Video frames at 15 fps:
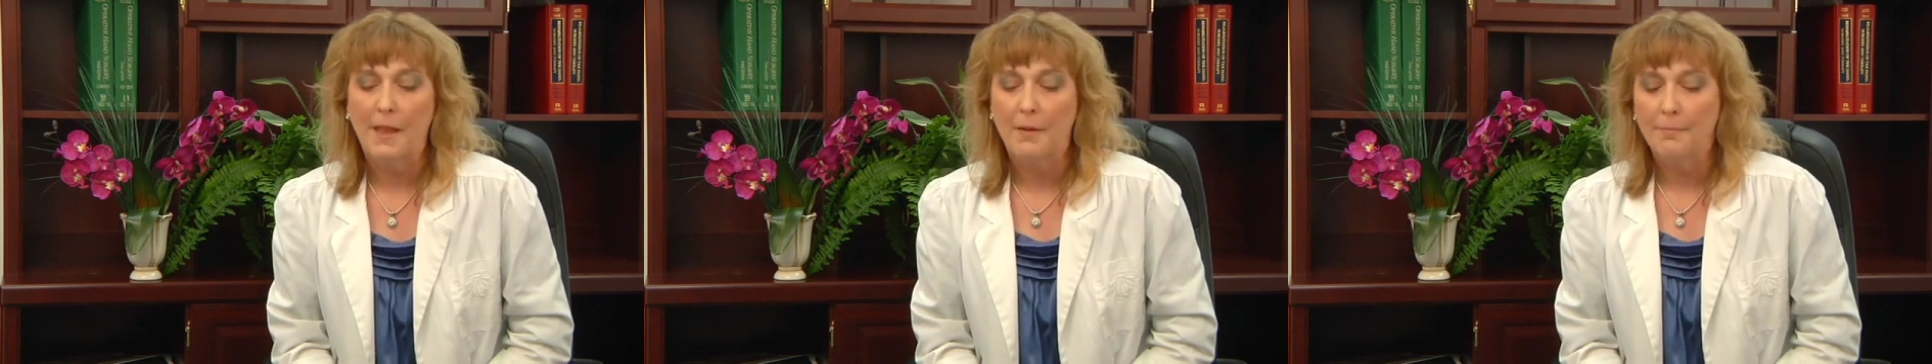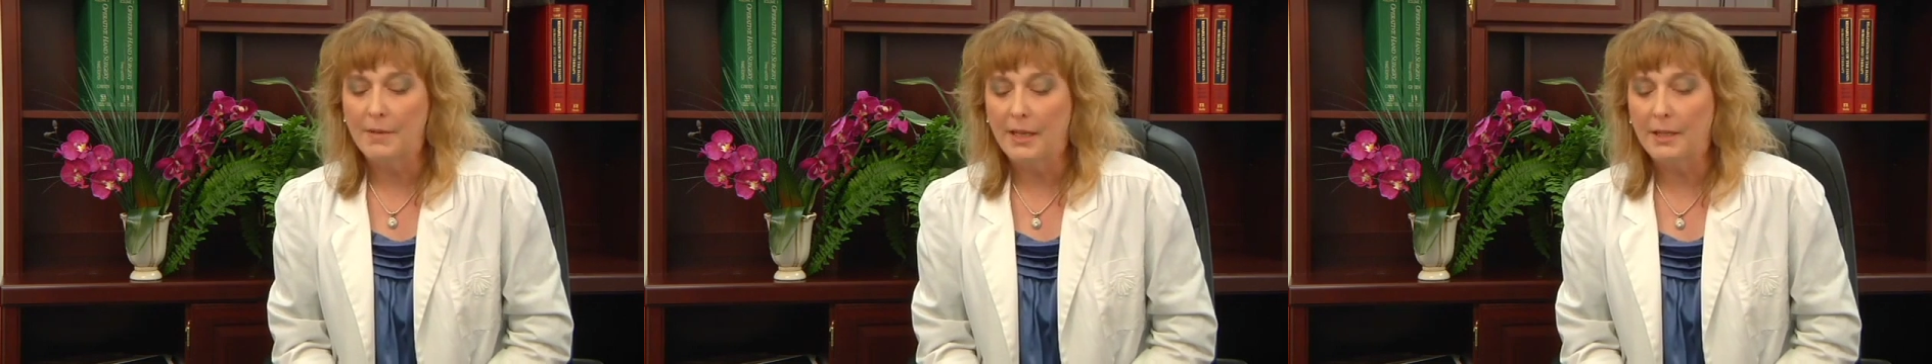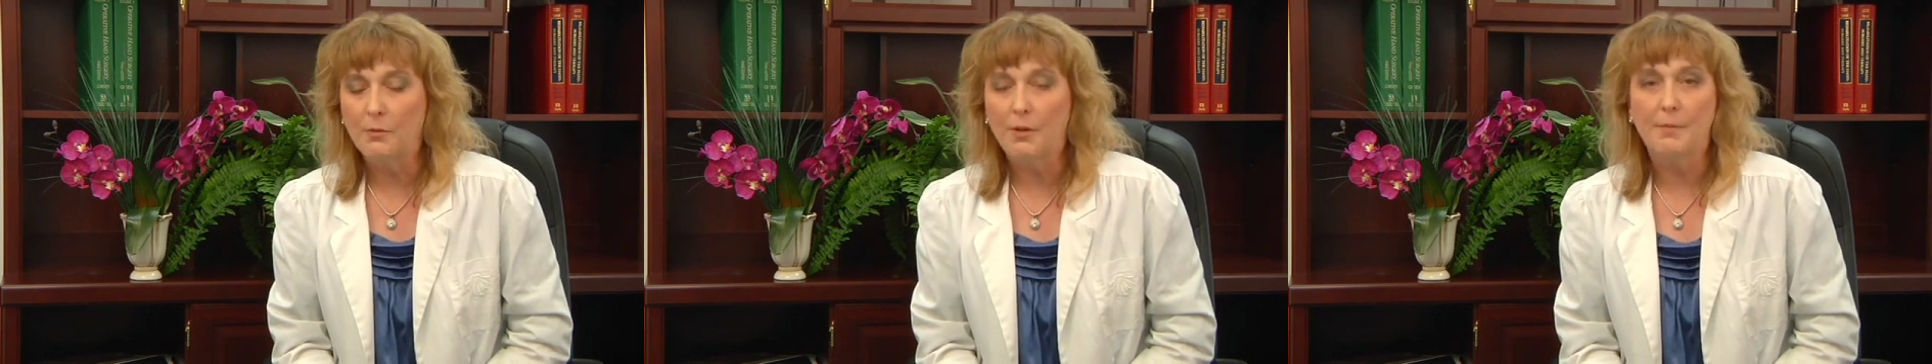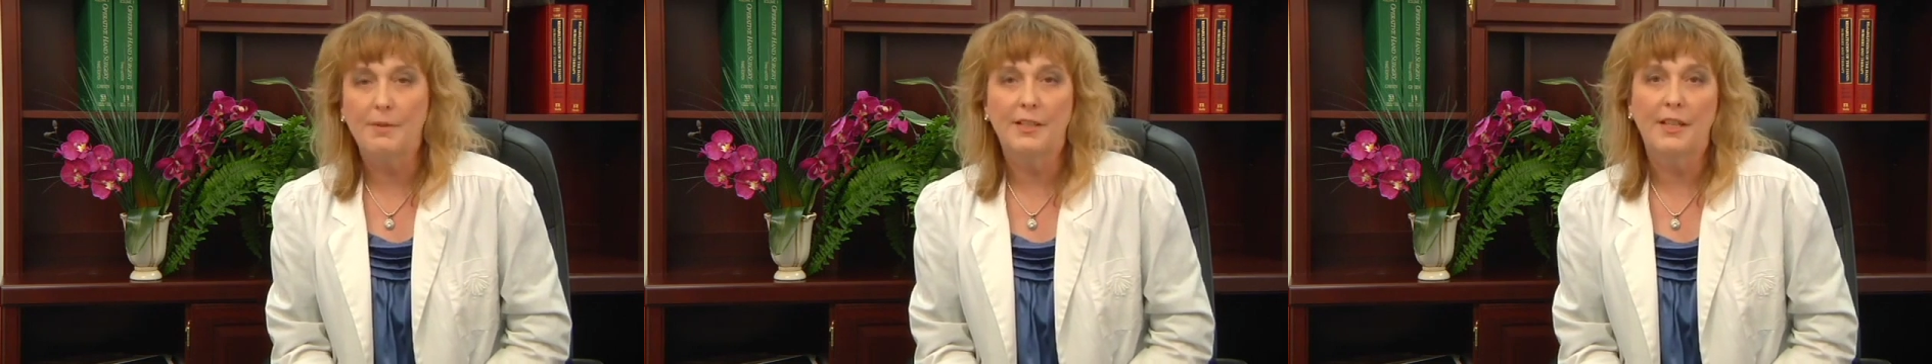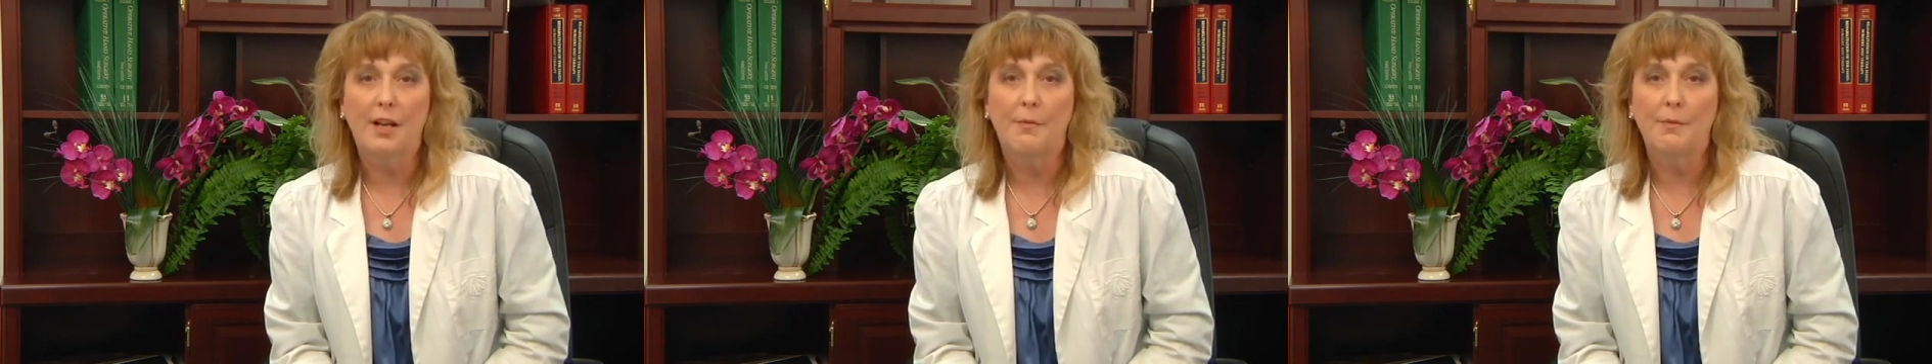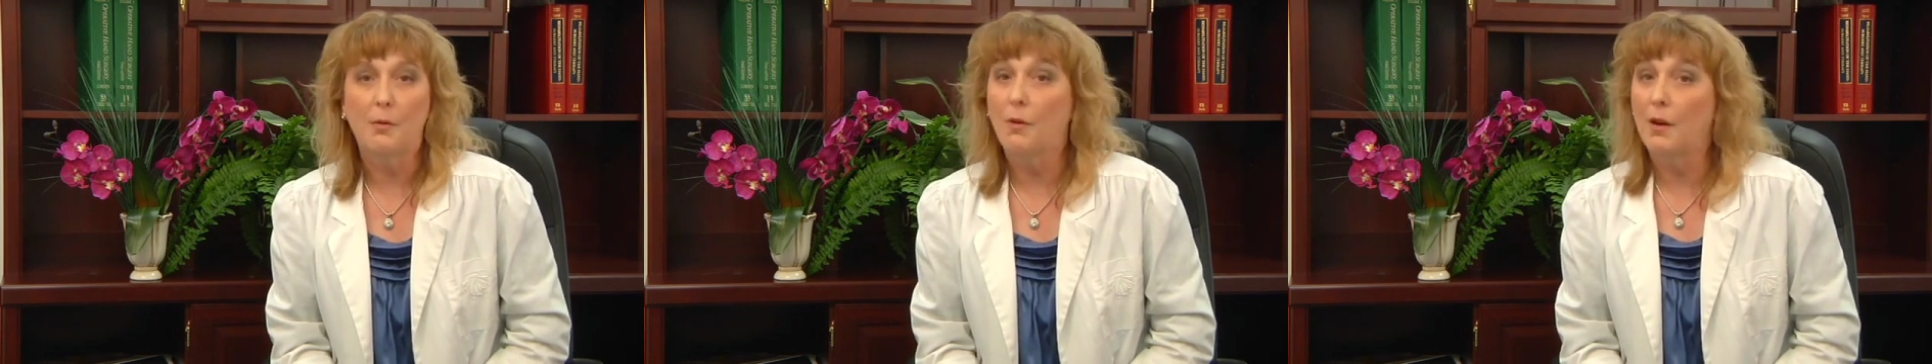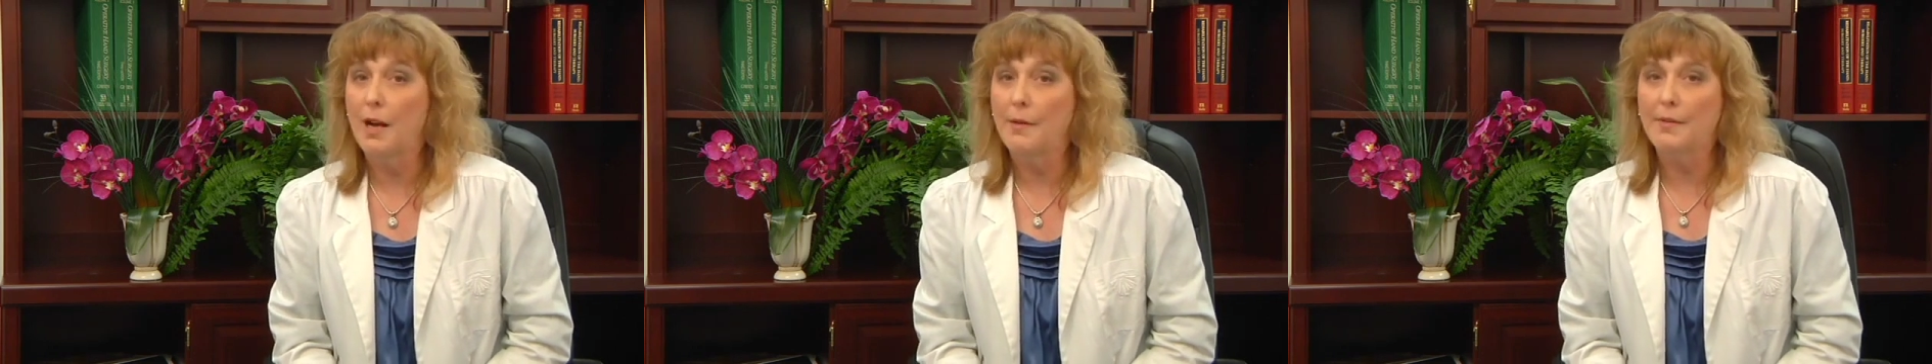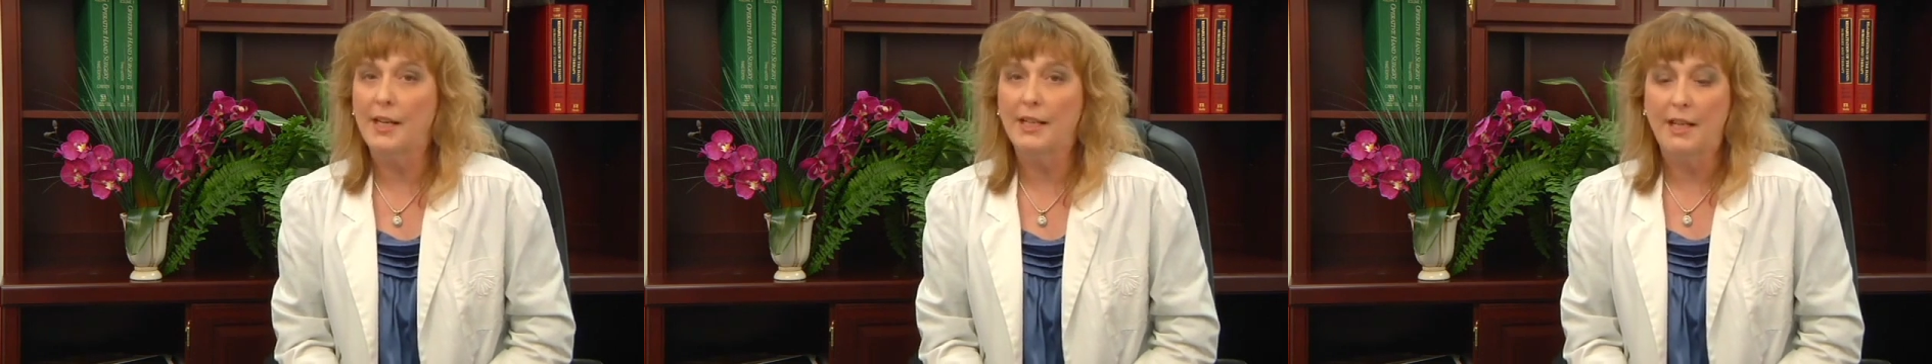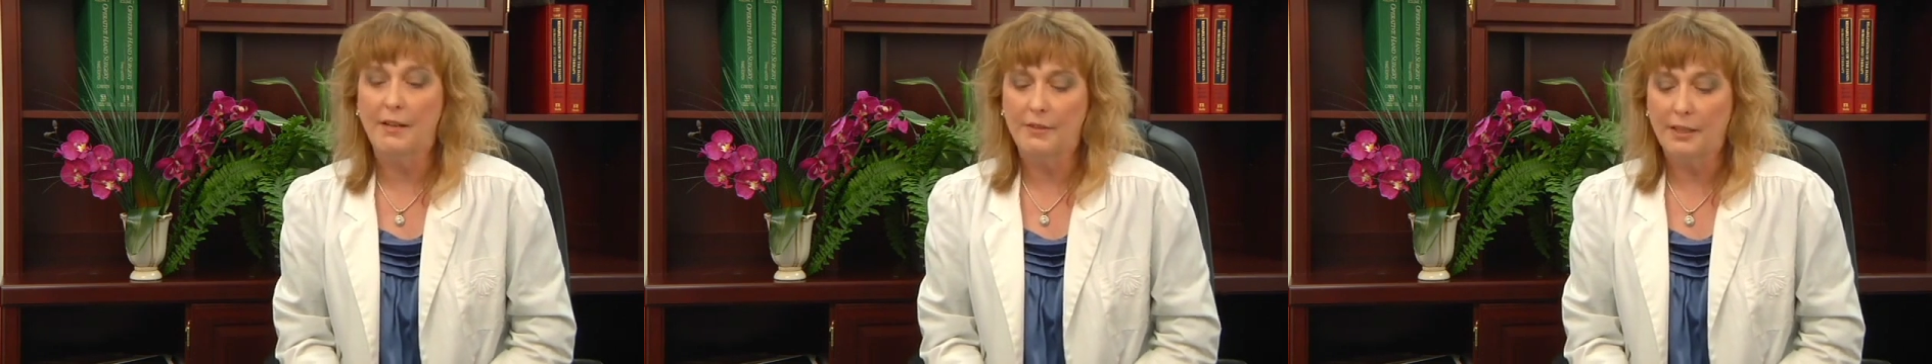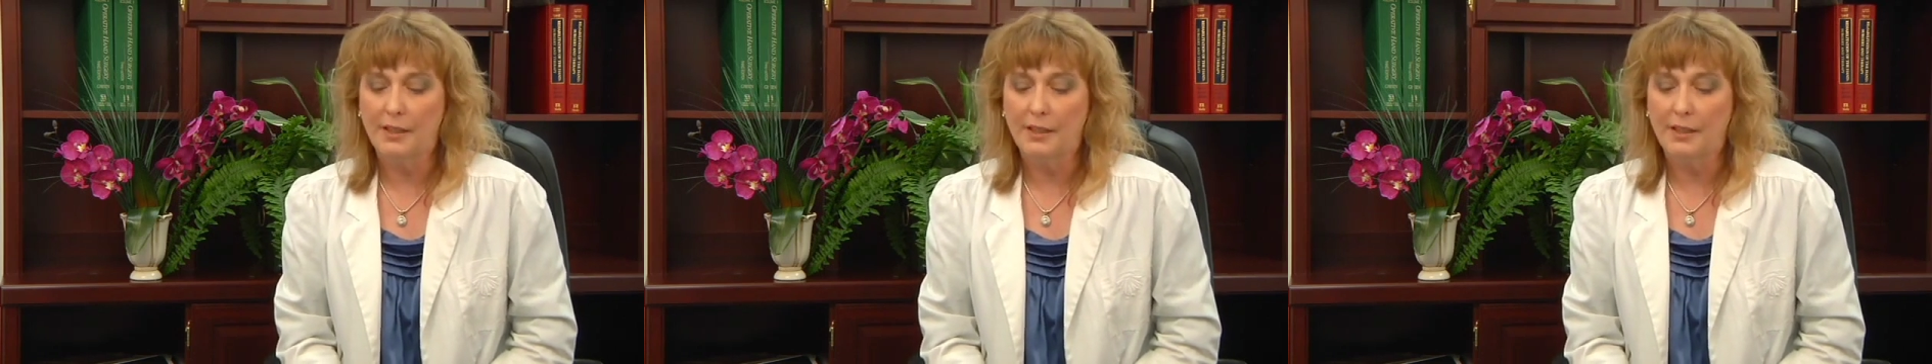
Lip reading: Many women tell me, well, I'm not having